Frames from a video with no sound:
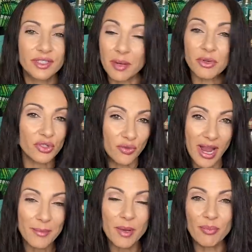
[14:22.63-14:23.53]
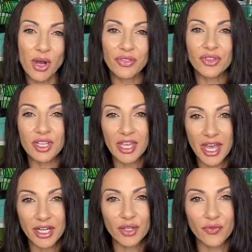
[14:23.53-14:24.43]
Summer's grandma bought the
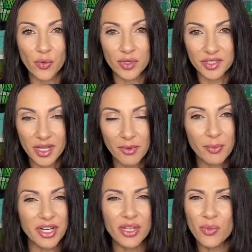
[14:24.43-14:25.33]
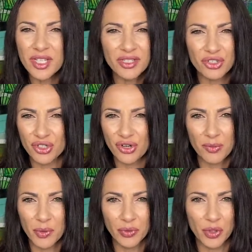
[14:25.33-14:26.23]
candy for Summer, but he wasn't sure
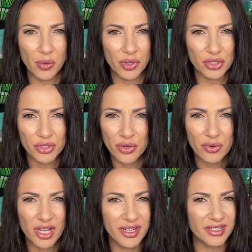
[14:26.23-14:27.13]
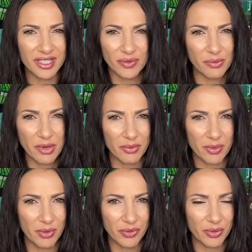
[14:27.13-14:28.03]
about the orange soda and he doesn't remember
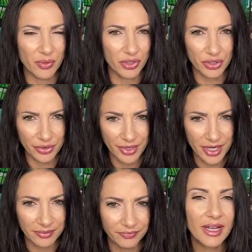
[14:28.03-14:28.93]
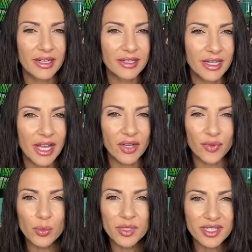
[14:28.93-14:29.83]
about the orange soda. And again, if he
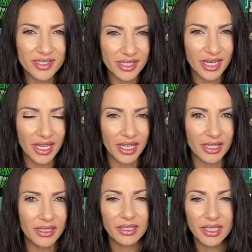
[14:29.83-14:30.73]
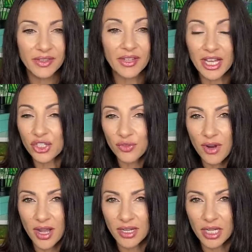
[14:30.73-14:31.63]
was sitting in that
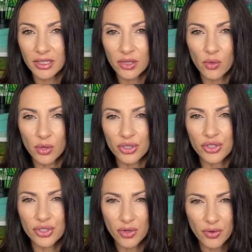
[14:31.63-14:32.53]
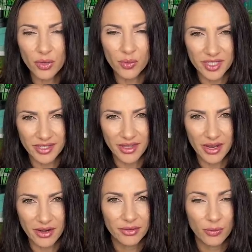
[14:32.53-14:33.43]
truck and the orange soda was
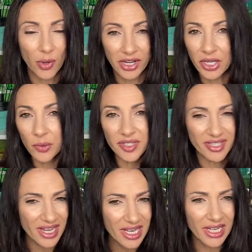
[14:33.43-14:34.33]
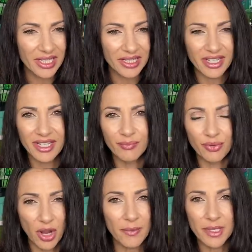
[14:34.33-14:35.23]
there when he was in it, he'd
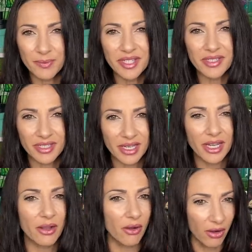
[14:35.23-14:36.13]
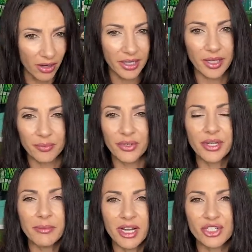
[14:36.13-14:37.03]
probably be sitting on it
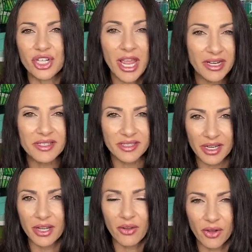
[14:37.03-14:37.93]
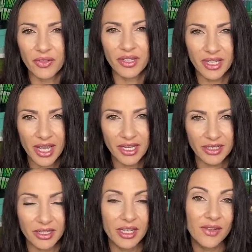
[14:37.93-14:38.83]
pretty much and sitting on the
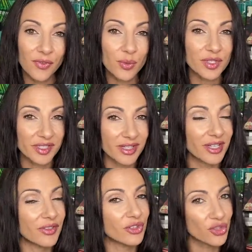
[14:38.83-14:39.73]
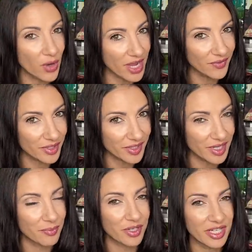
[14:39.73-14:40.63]
candy if he was sitting in the driver's
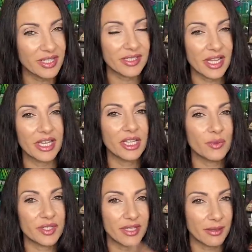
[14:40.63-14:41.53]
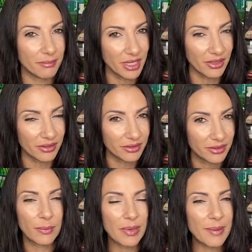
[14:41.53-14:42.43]
seat, but he's stating he was in the middle.
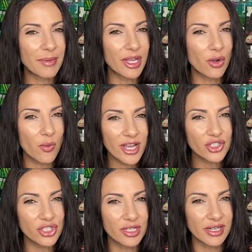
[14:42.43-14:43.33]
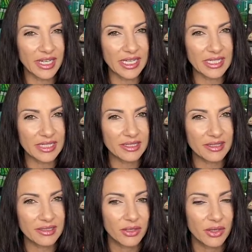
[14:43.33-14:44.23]
But my question
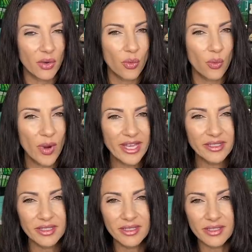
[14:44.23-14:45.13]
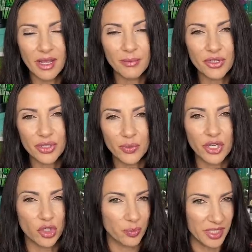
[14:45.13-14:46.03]
is when did Summer
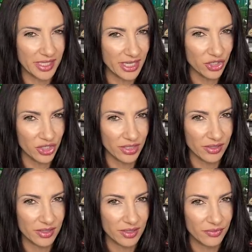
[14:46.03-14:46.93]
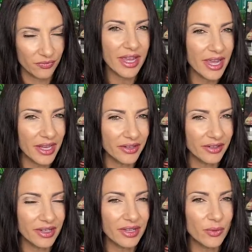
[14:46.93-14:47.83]
switch positions? And
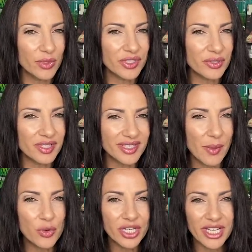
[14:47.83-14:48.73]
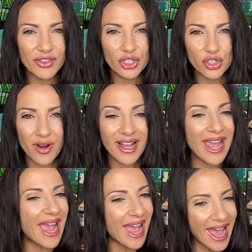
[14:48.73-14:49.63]
was there someone in the truck
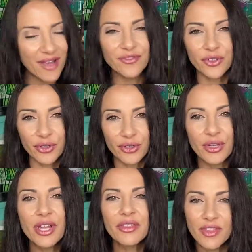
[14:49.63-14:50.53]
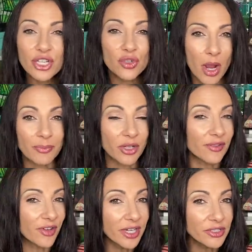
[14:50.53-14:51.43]
after they dropped
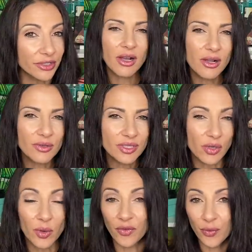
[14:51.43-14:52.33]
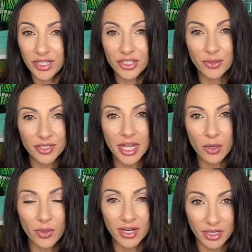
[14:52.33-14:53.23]
off Hunter? Also, if we do take
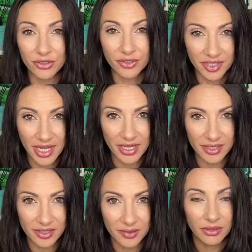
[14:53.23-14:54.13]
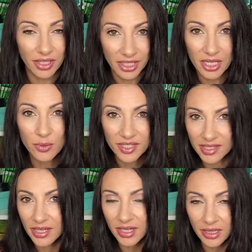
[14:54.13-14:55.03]
what Hunter says, that he was
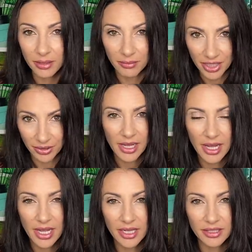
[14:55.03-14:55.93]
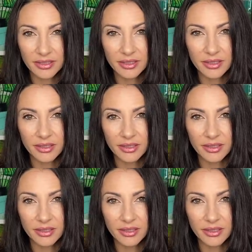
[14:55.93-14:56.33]
sitting in the middle and